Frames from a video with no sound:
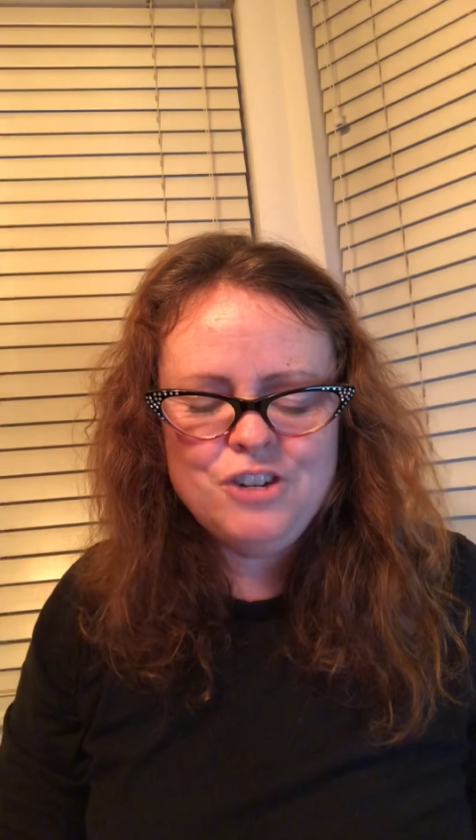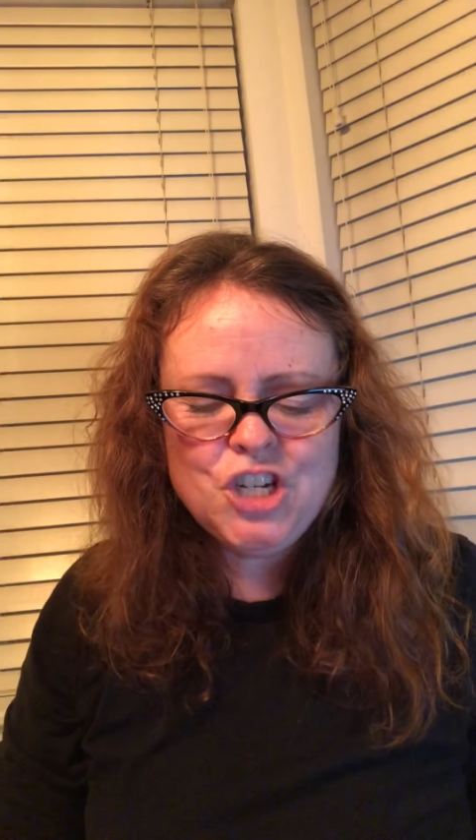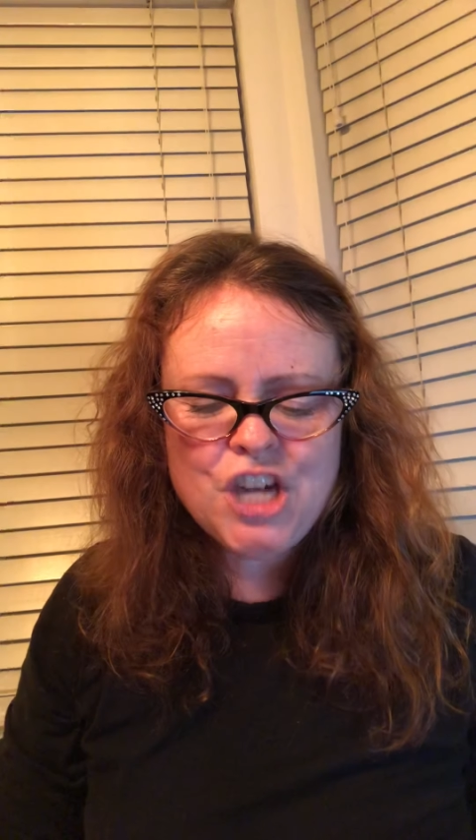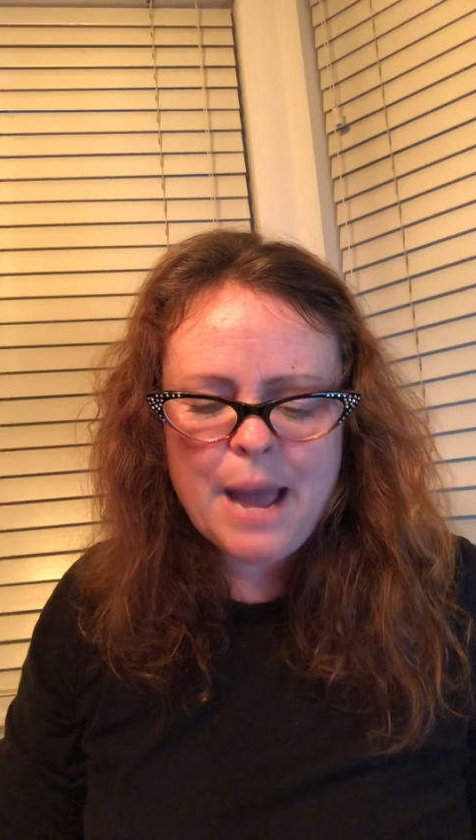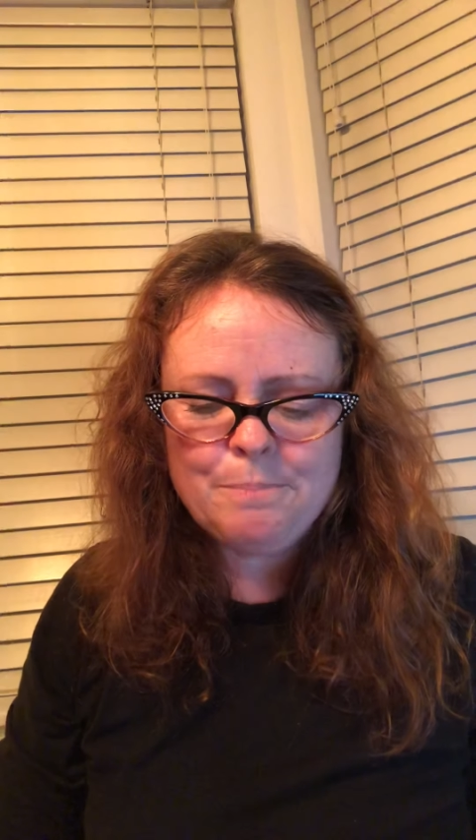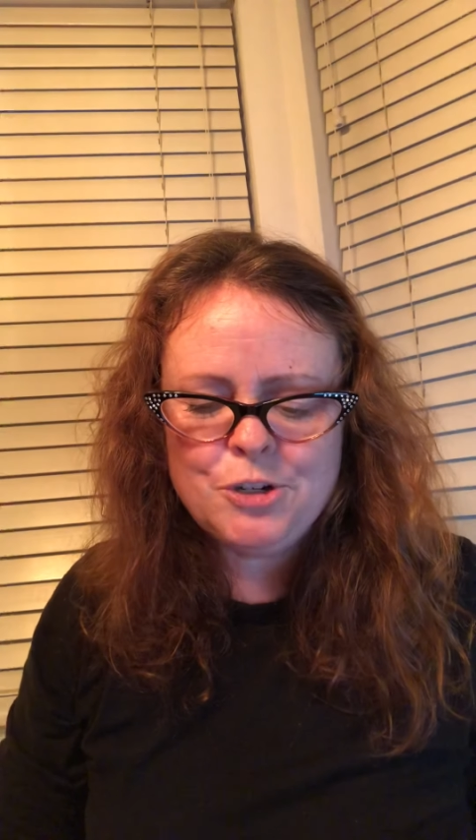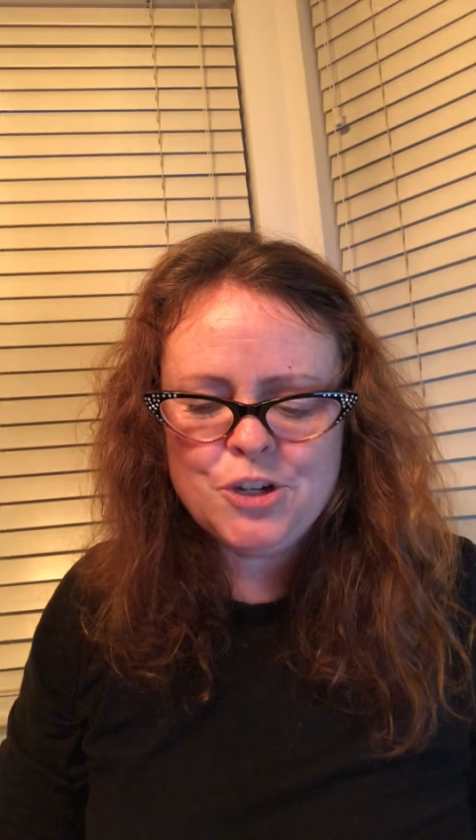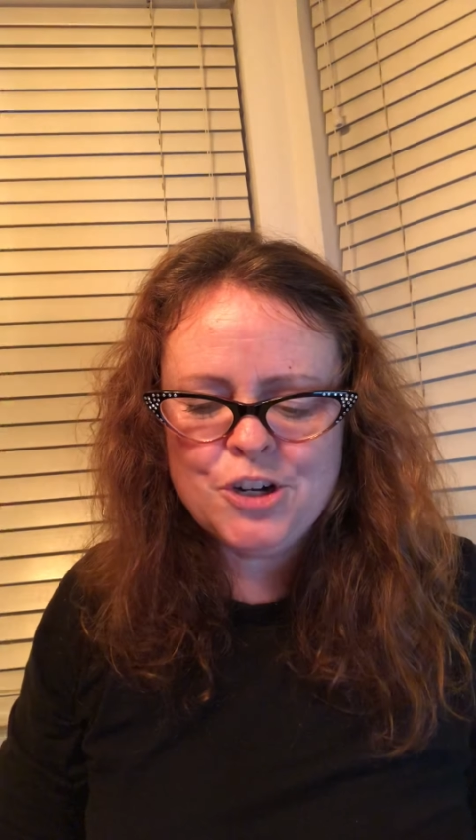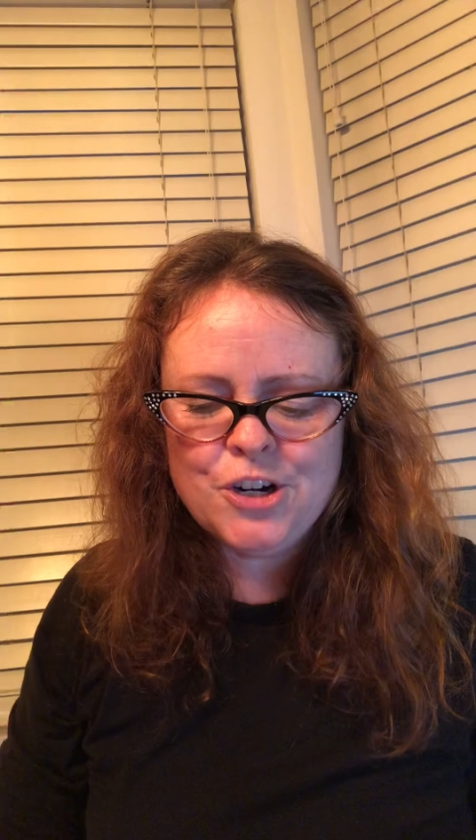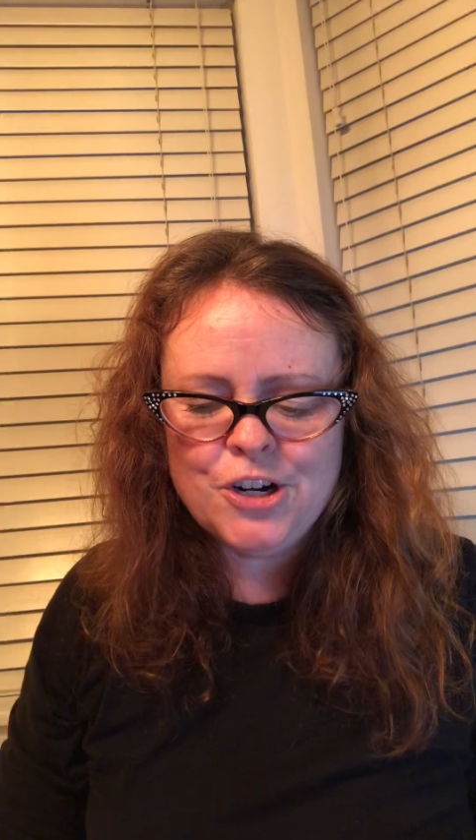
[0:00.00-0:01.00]

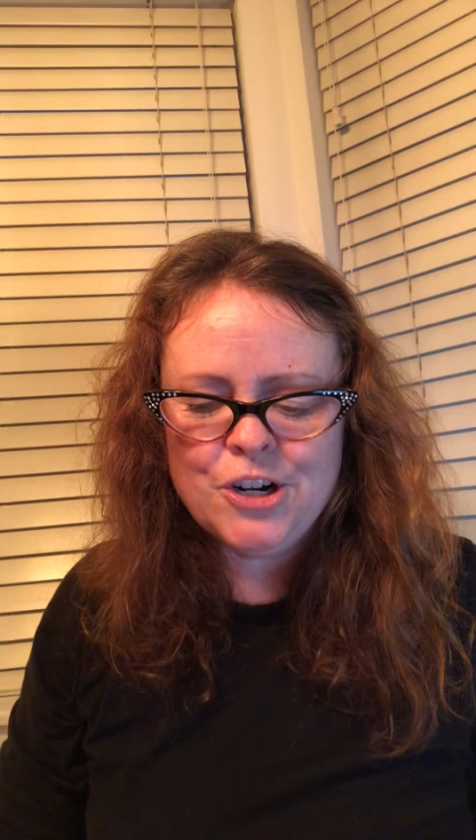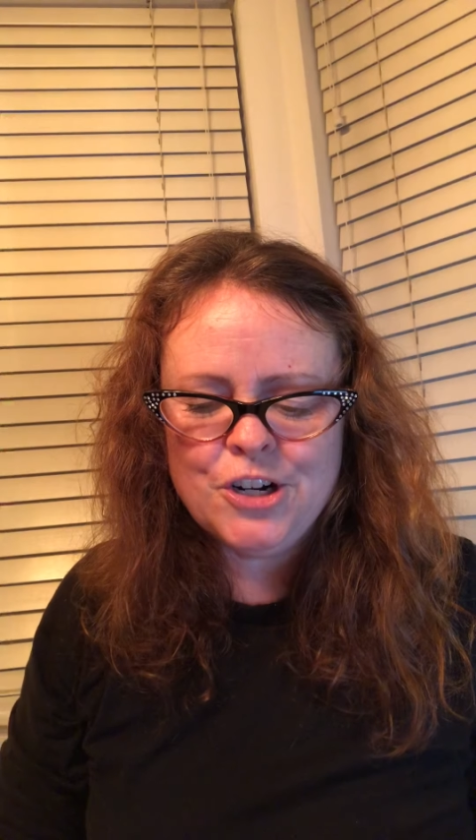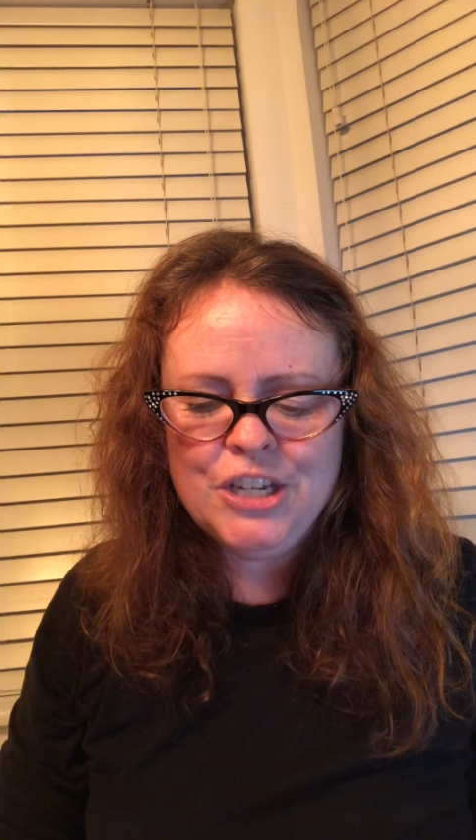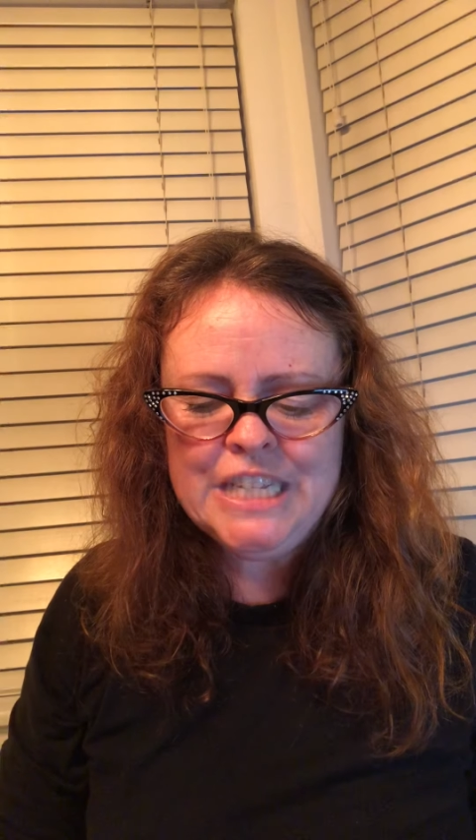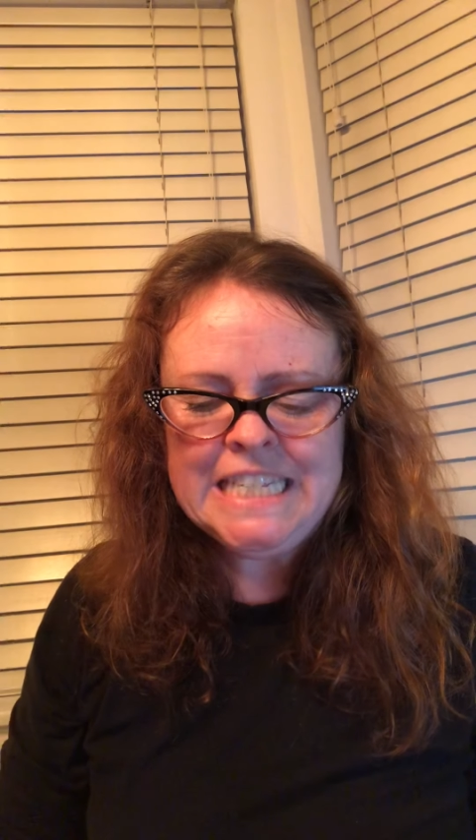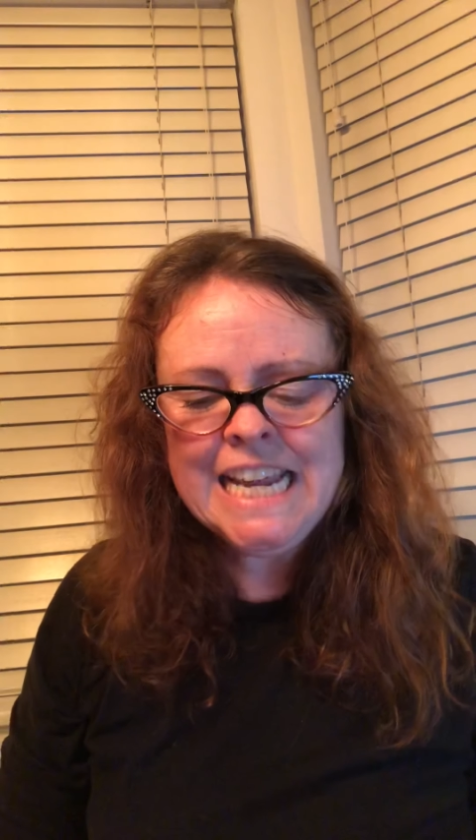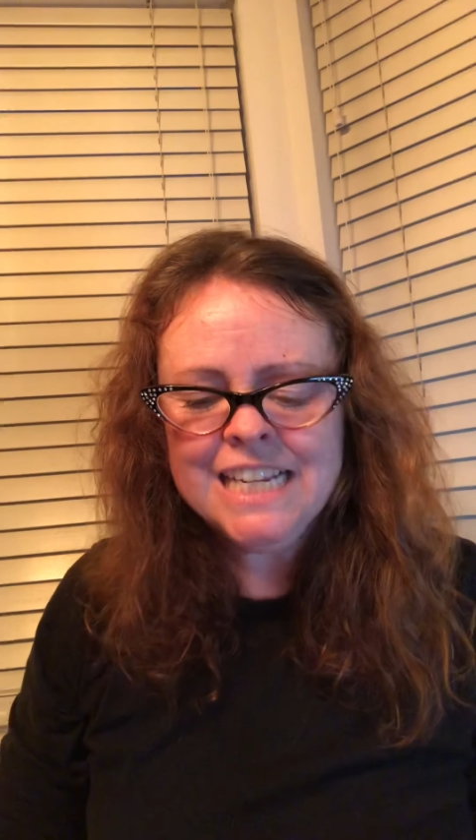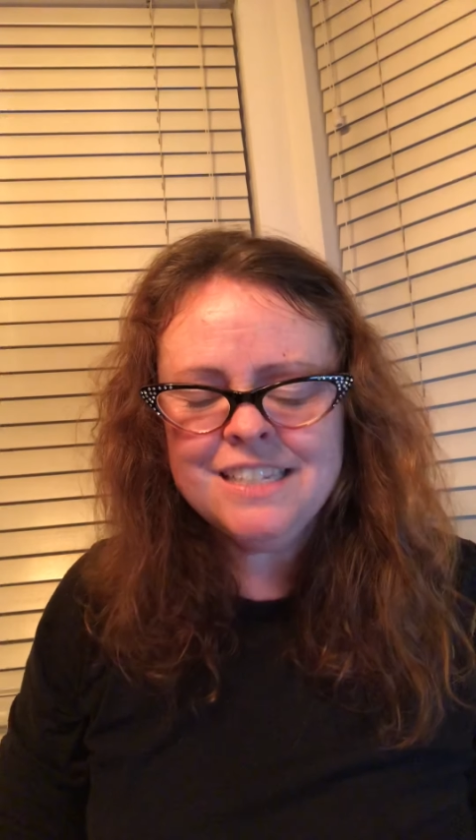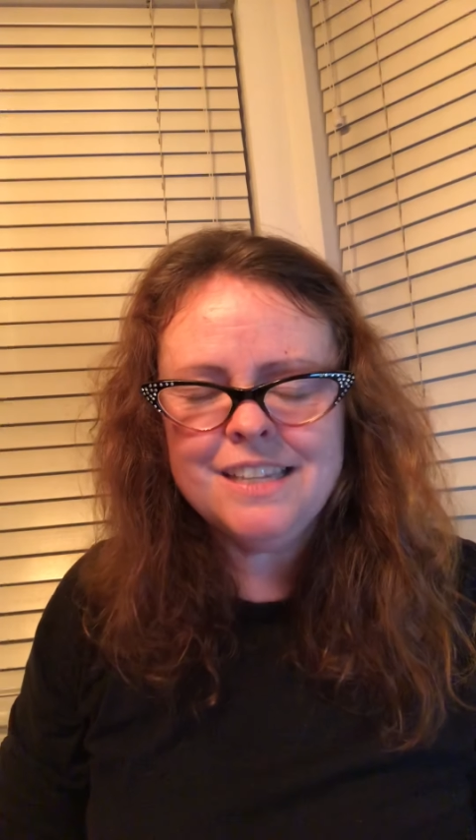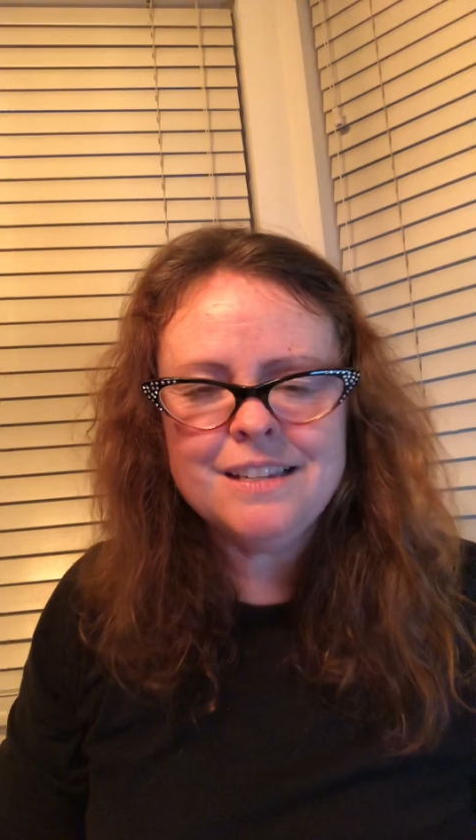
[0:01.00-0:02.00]
chapter 6,